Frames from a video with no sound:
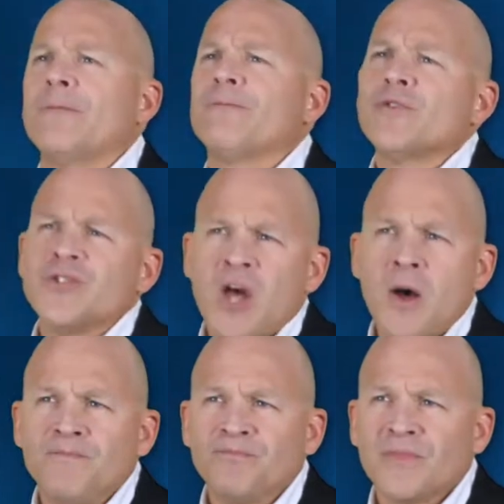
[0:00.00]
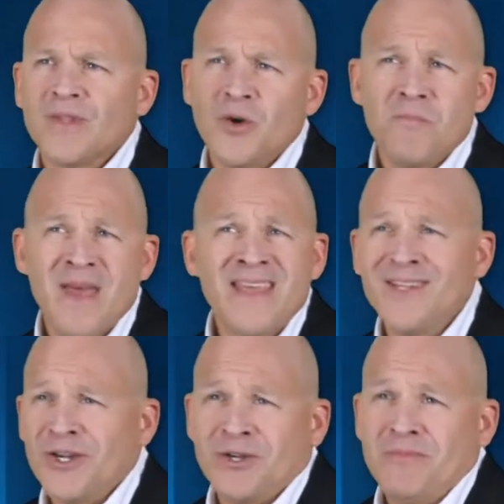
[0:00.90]
For some,
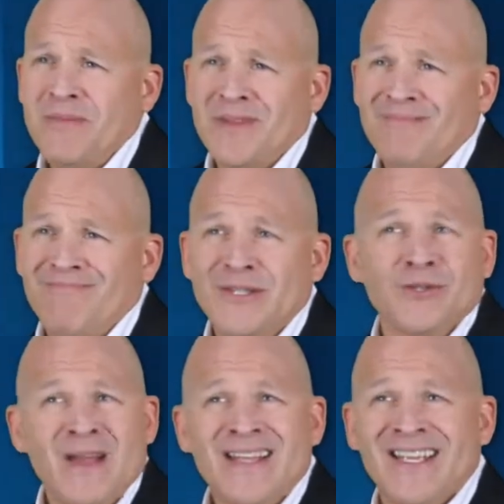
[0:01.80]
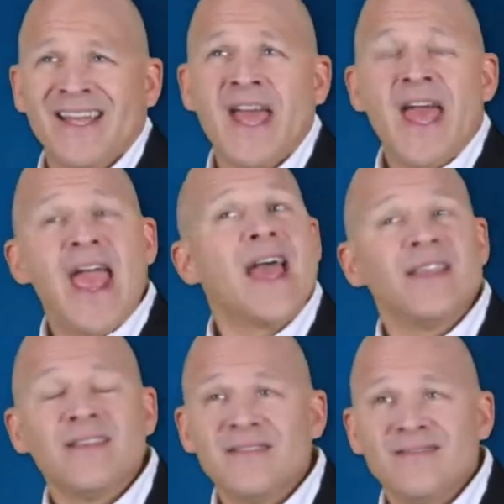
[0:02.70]
making a commitment is threatening,
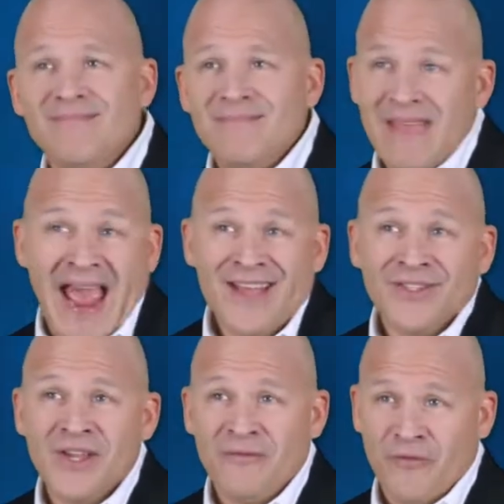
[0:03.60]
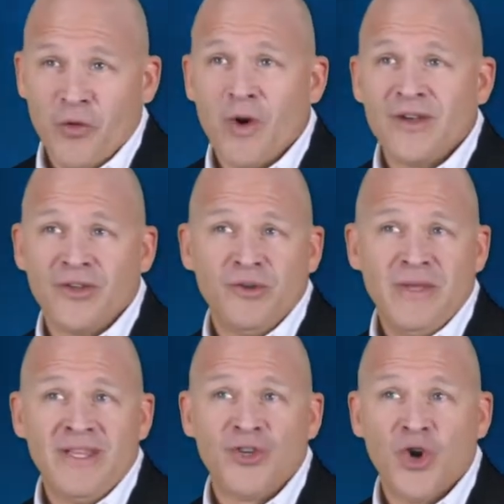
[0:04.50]
and asking for one could
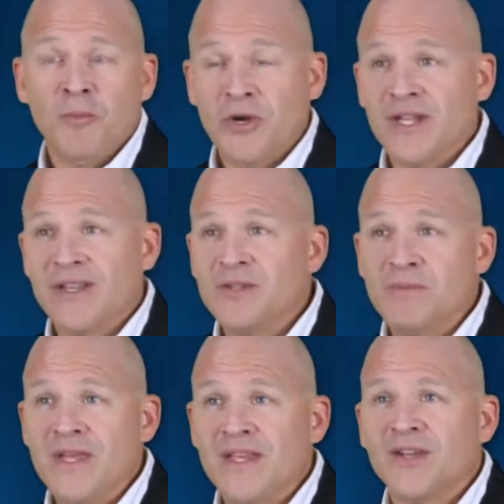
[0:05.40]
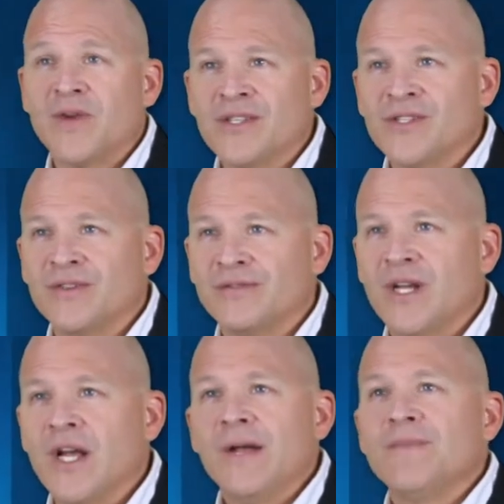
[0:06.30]
be interpreted as being aggressive.
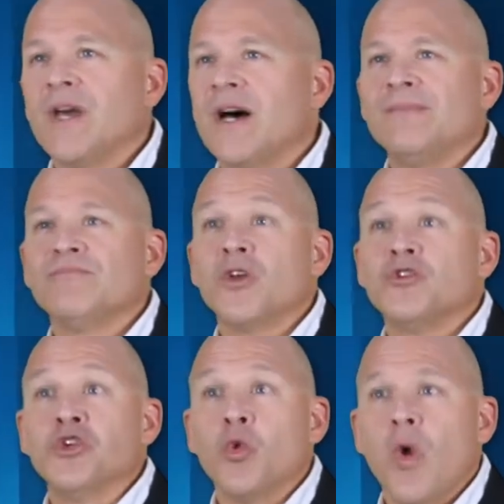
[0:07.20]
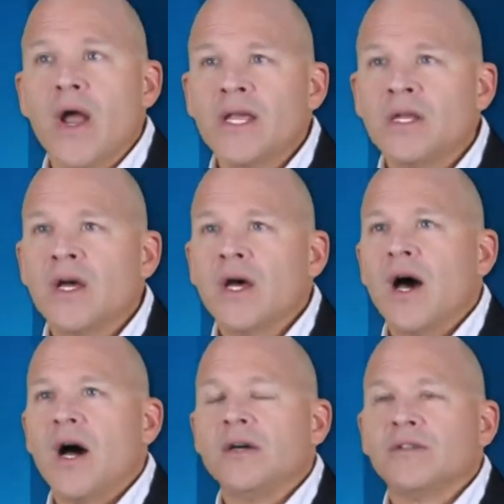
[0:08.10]
Do you want it?
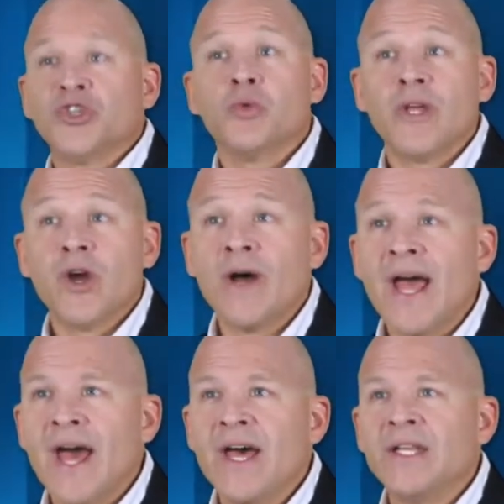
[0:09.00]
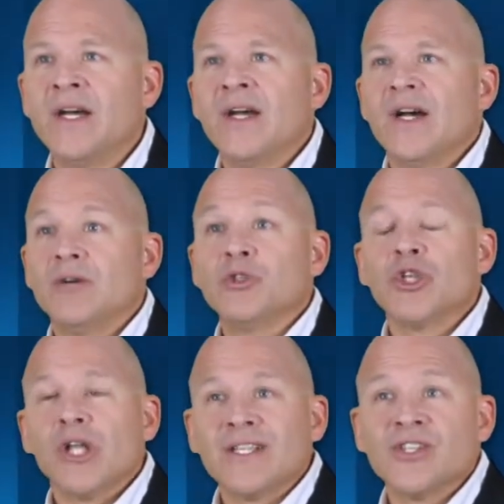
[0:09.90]
Should we go ahead? Would you
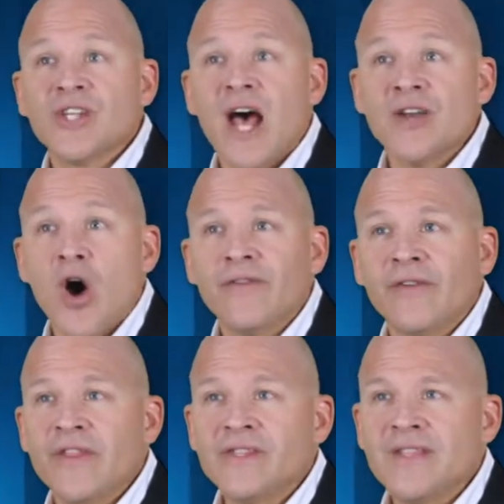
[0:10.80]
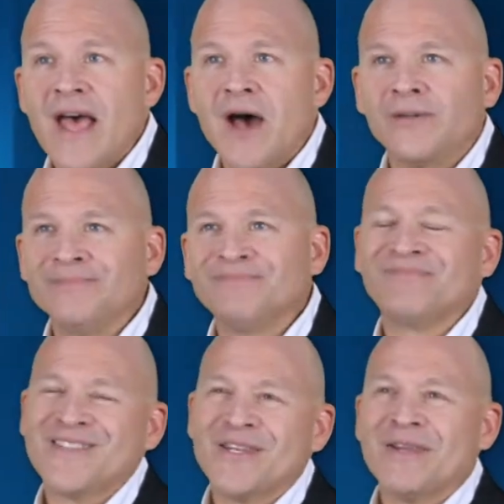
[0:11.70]
like to sign off on this now?
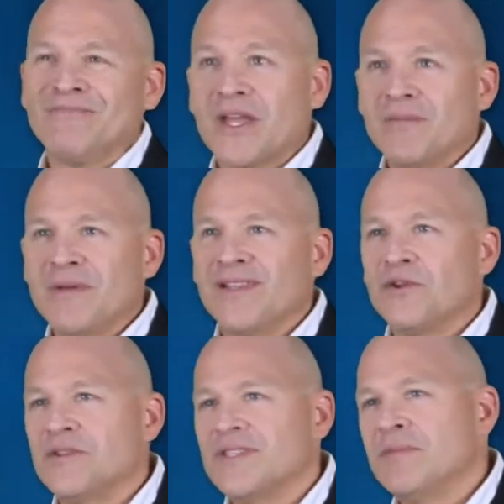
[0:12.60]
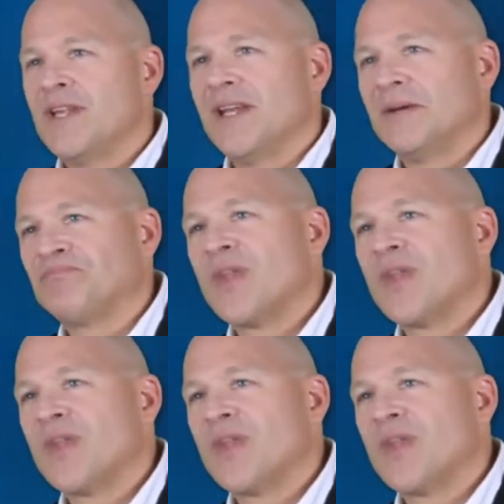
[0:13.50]
See, it could be a little intimidating.